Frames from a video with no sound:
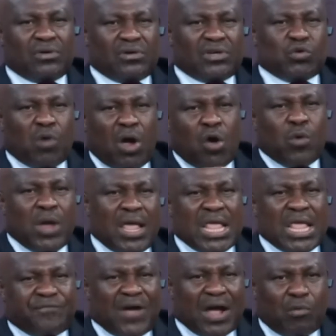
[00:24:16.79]
The one way
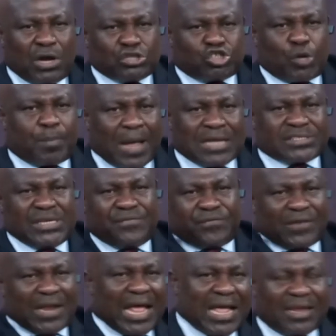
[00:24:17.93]
if I want chop and see
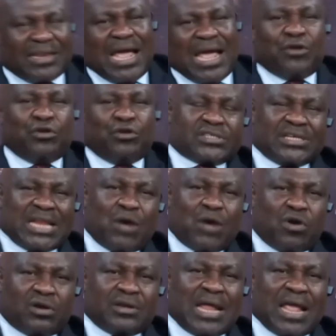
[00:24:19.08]
fly, now I know say that
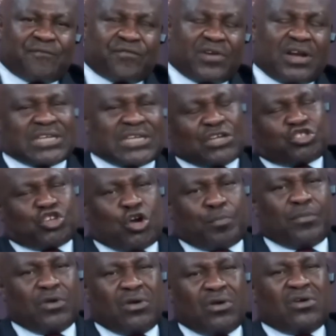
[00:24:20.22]
one, now fresh, I
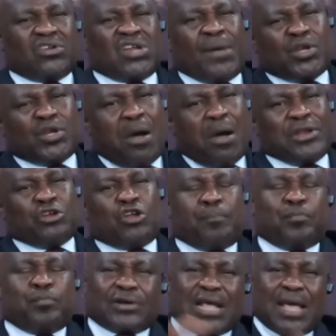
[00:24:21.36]
chop. No, but the one way they not
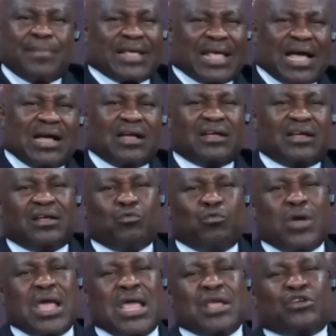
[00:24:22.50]
put chemical,
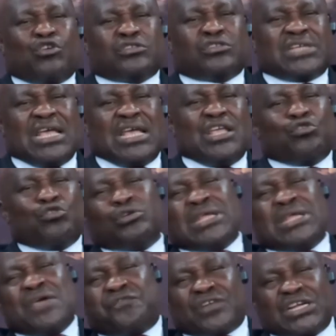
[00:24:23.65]
where you go say, you go
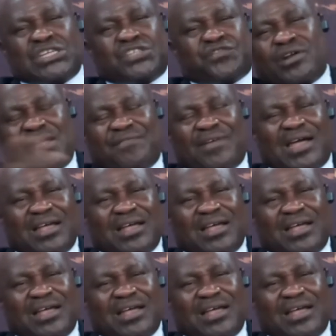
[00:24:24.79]
dey fresh forever.